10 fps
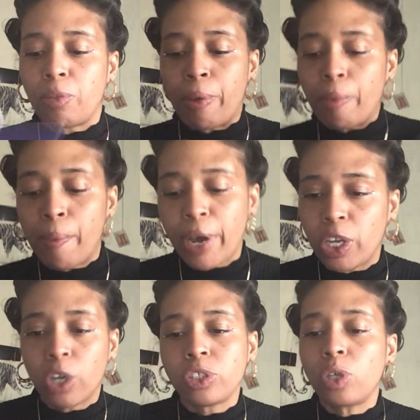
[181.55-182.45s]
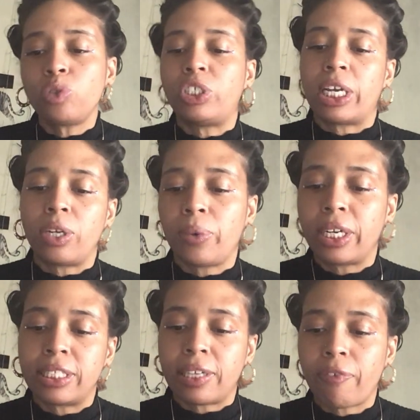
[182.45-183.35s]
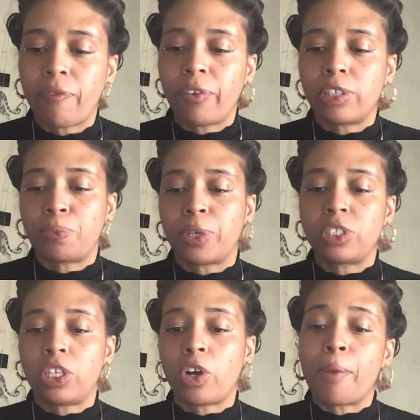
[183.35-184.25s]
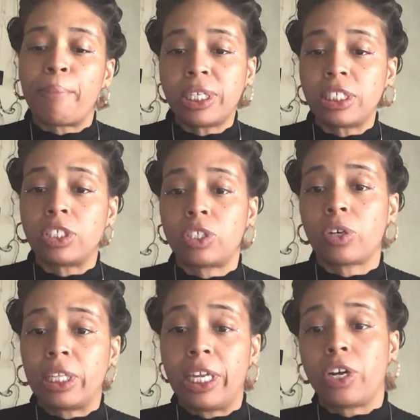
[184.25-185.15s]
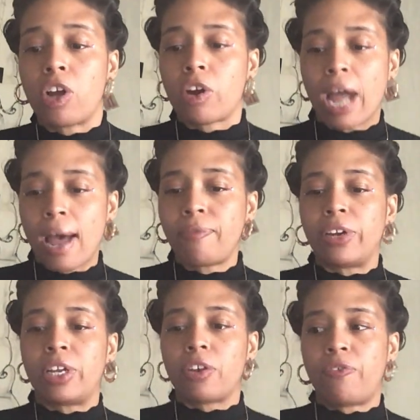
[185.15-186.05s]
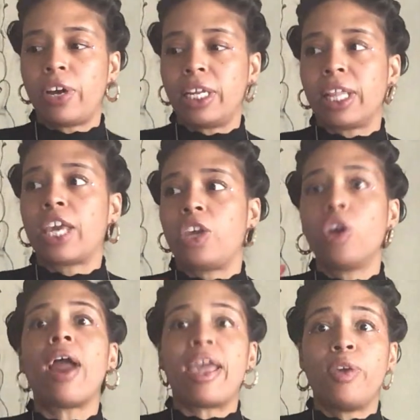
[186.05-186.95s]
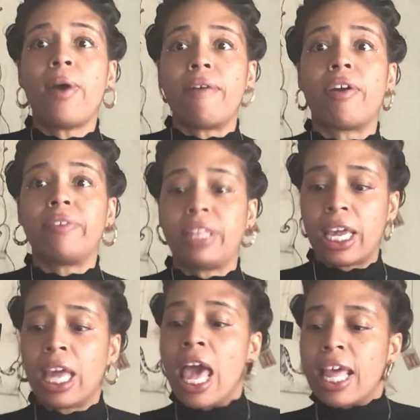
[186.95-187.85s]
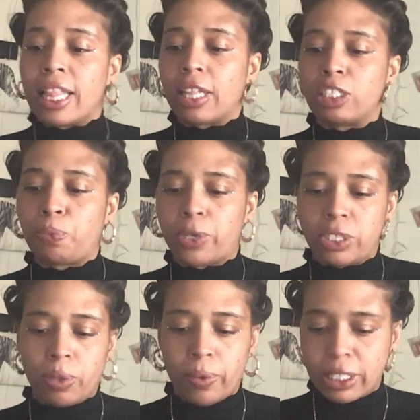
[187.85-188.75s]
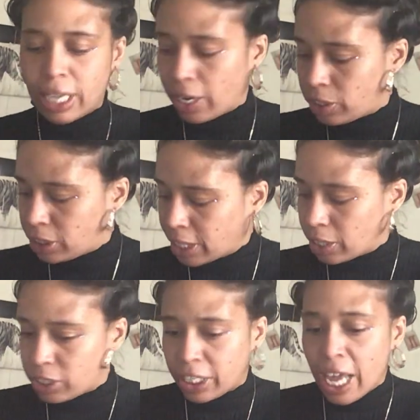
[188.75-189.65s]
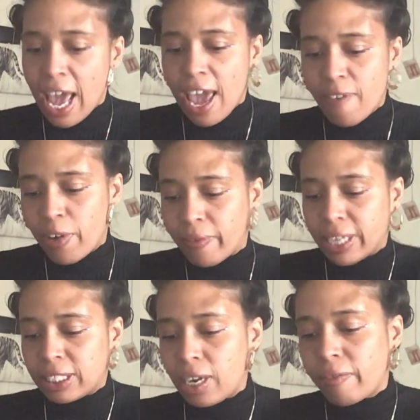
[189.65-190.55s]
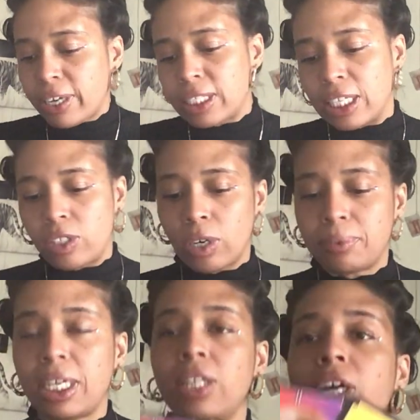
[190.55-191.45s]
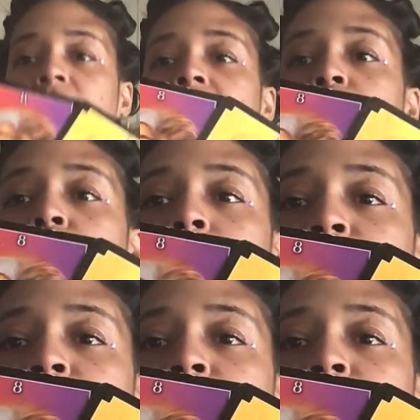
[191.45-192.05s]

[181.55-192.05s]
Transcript: other people. But you're so genuine and different for this person. You're ambitious. You're a leader. You're confident. You're funny. Like, you have everything that this person wants. Energy's energy. If it resonates, it resonates. You know what I'm saying? Look at you.